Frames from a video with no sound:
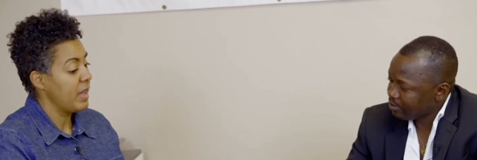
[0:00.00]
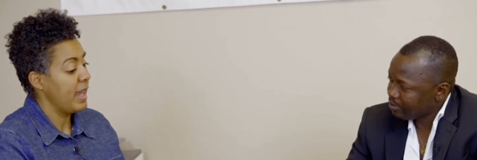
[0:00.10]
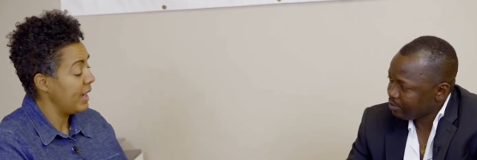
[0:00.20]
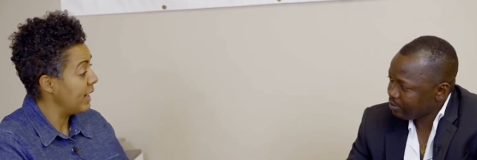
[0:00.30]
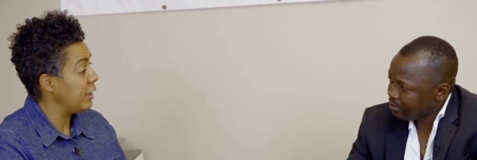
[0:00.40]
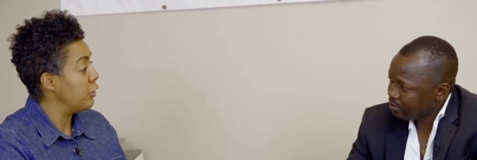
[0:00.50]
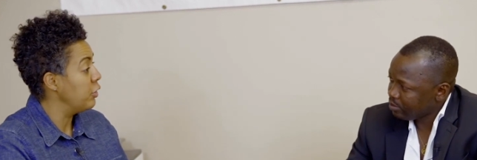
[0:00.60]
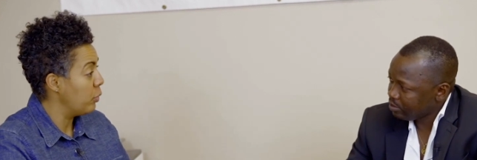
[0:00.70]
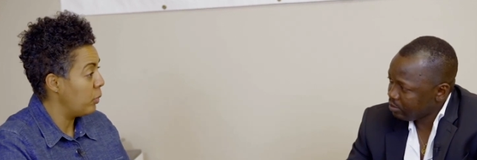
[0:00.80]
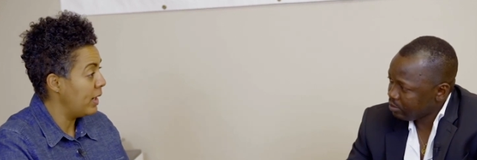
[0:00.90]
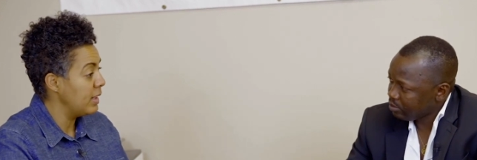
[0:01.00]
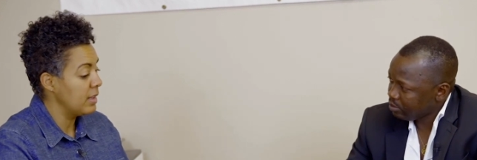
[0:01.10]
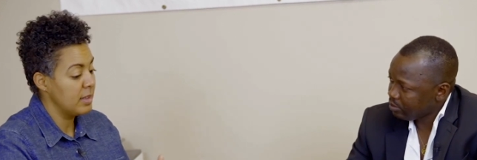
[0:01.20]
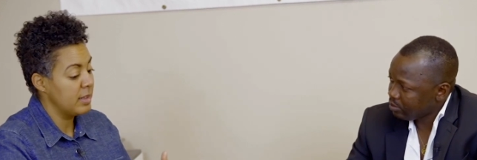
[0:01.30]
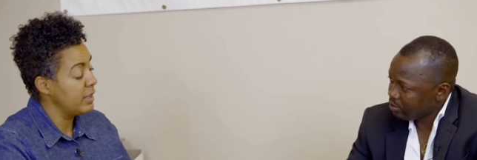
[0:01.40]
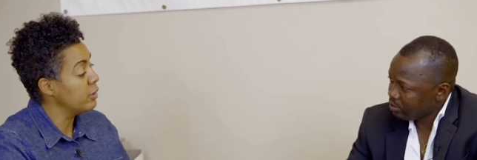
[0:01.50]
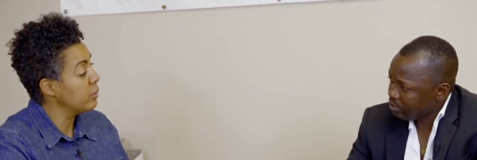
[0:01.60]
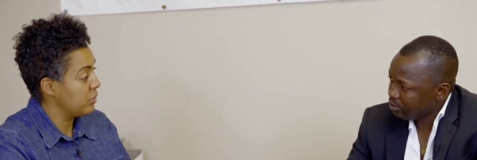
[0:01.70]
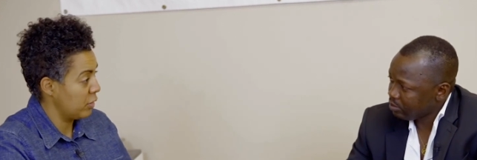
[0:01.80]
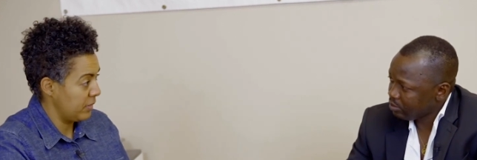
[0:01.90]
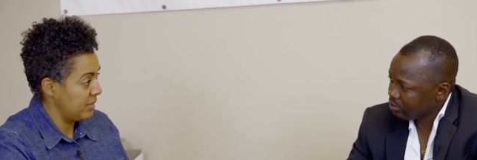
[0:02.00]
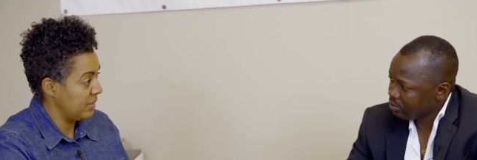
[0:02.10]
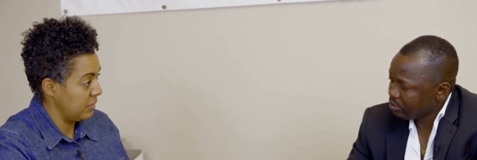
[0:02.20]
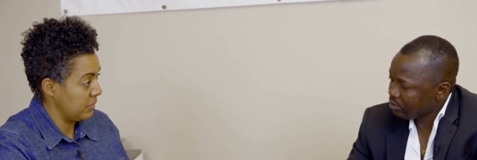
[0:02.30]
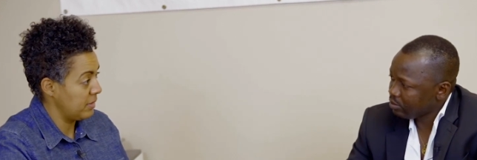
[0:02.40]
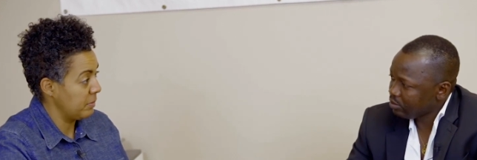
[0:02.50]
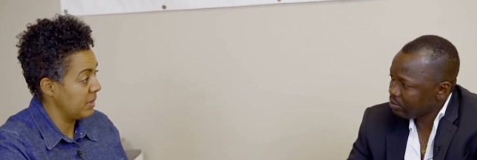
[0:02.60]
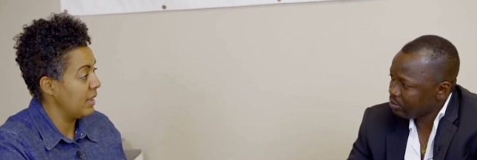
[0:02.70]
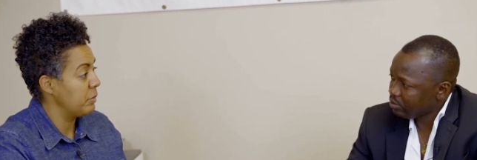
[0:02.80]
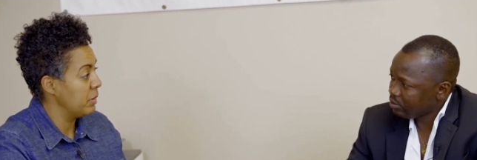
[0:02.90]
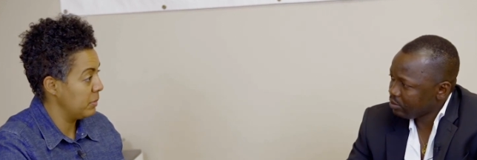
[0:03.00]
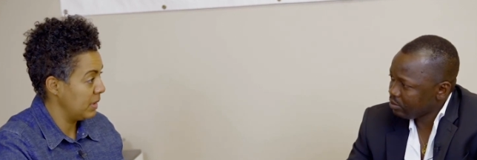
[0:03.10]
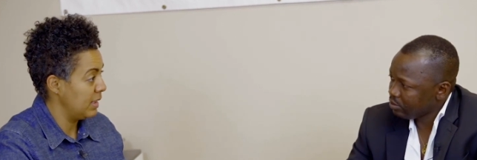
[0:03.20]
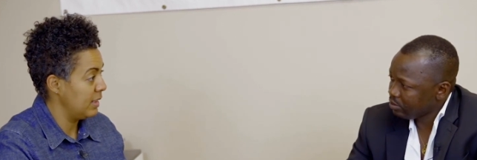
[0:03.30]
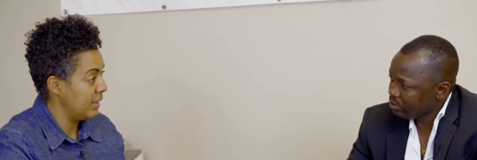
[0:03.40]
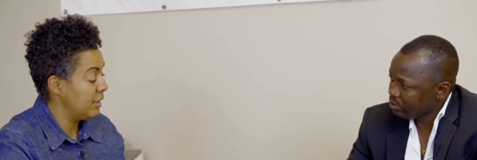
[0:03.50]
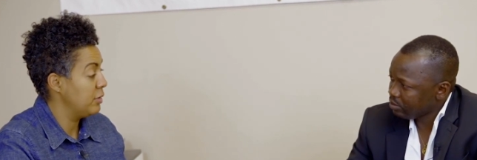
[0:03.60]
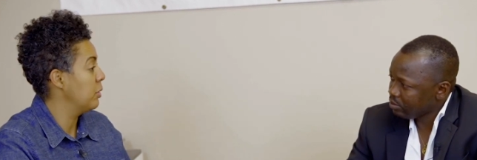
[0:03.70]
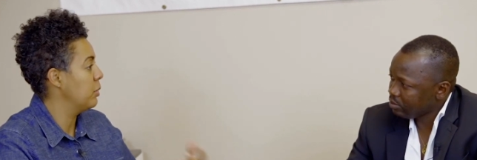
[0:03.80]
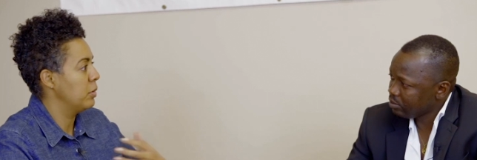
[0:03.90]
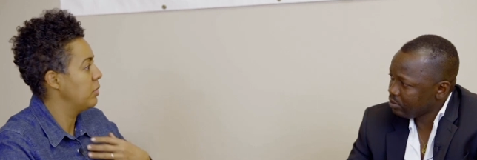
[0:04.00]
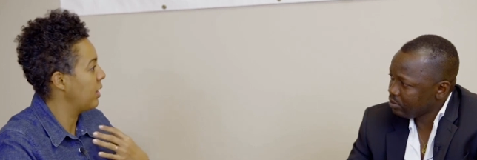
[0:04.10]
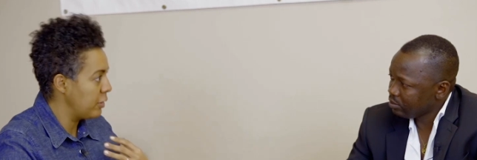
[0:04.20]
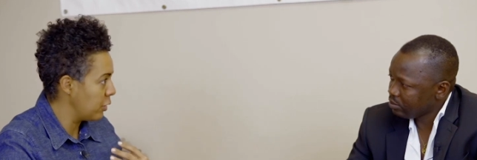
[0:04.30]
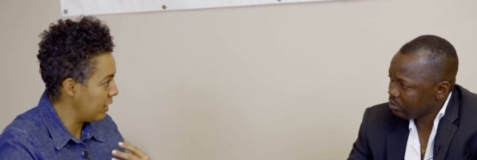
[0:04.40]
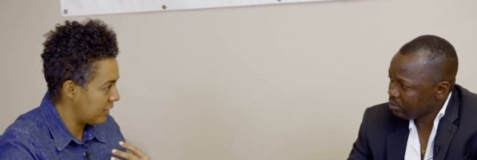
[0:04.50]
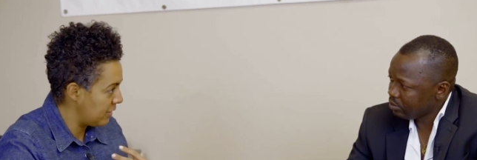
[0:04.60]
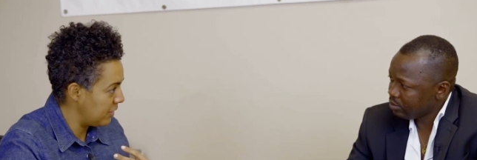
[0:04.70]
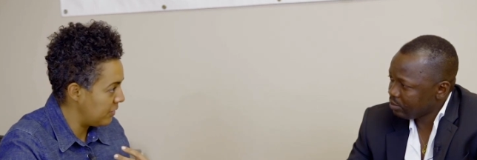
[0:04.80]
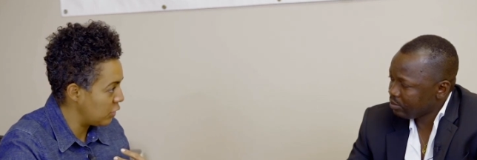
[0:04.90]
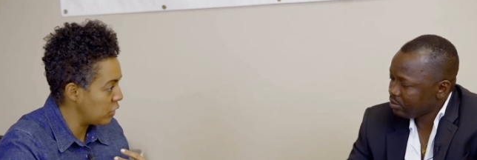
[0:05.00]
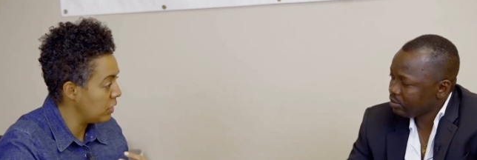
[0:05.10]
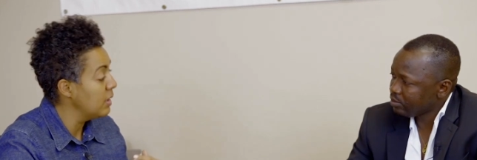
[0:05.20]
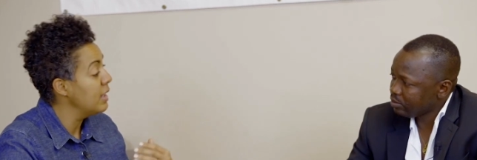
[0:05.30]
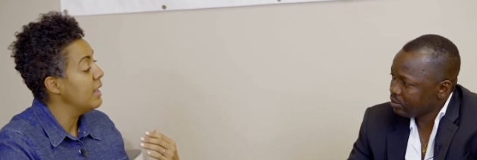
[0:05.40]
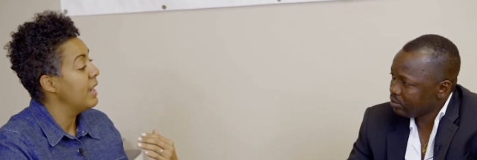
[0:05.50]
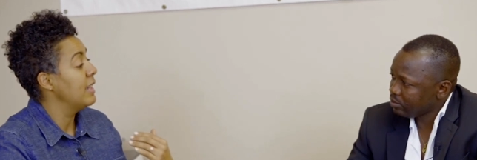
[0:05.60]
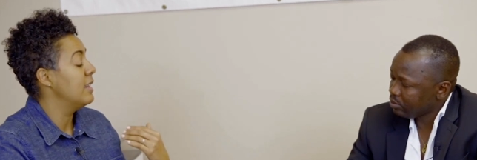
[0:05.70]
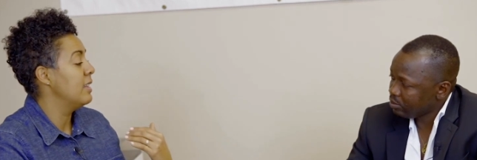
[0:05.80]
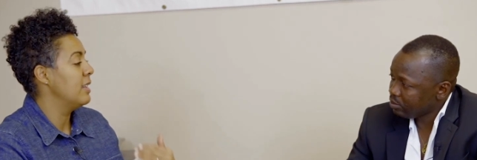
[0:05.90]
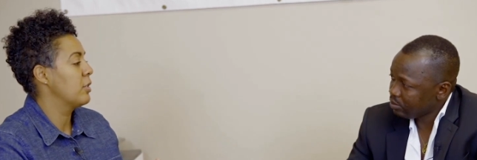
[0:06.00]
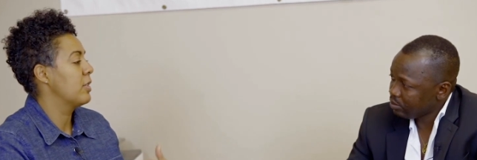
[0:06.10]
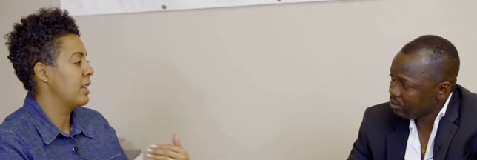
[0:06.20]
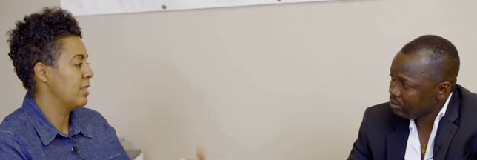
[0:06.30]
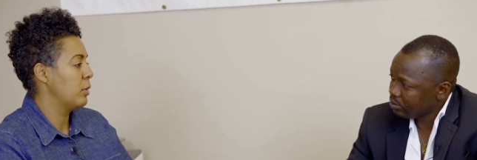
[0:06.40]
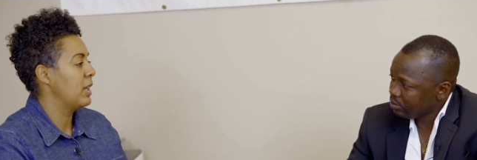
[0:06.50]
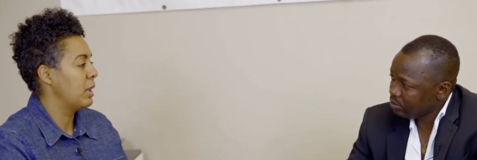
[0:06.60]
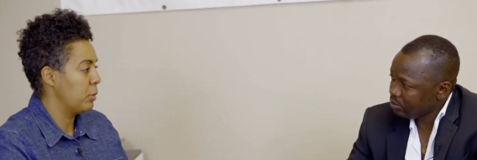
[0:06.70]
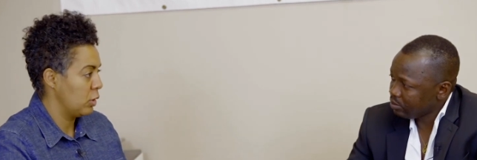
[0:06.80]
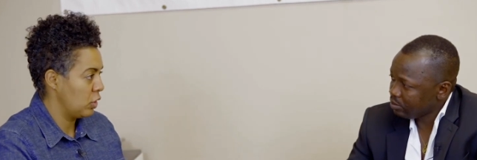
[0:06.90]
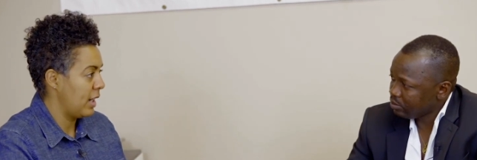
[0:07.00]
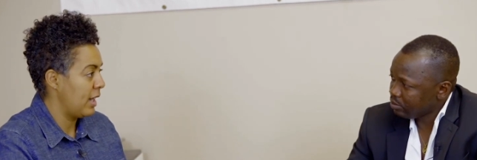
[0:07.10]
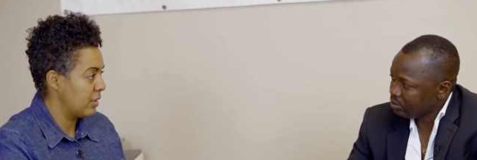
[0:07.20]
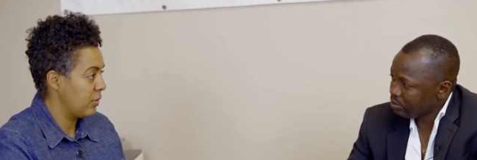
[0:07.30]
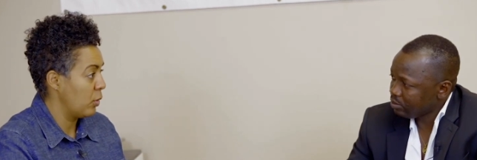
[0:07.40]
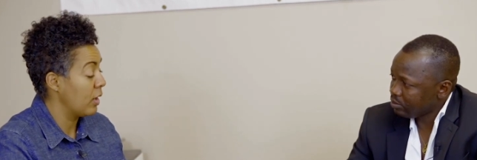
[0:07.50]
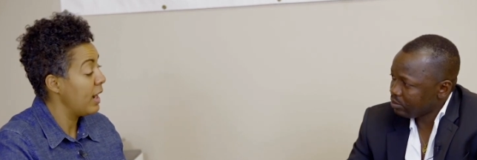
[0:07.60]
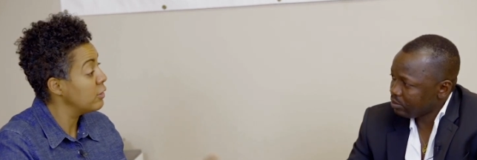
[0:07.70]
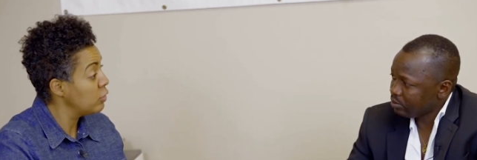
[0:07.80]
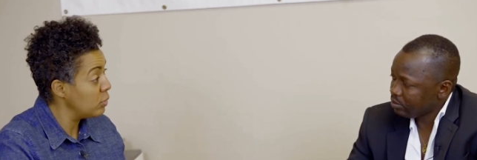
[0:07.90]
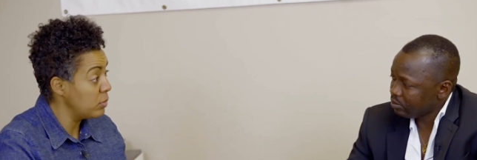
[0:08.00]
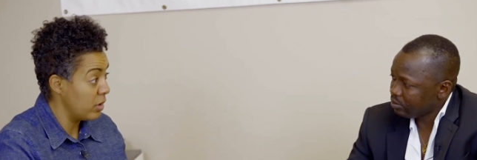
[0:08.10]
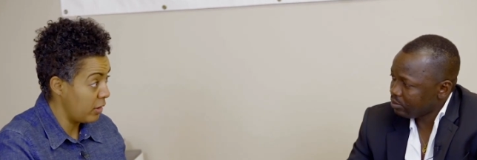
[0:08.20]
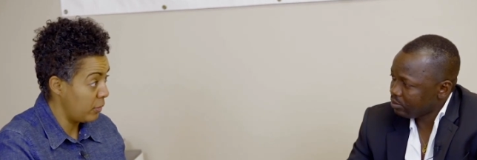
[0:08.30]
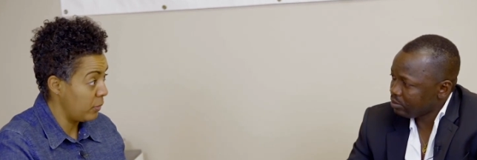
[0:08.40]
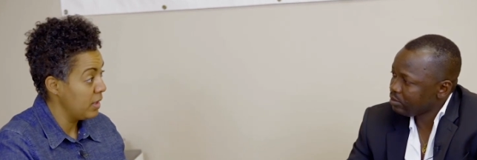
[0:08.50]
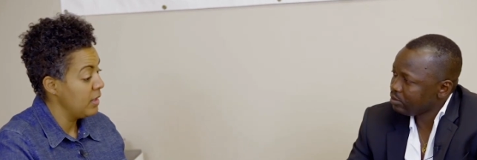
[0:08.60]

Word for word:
Speaker 1: Hey, you know what? Legal services are something that we really need. So tell your elected official, and then these are things that we can push and ask for. I do know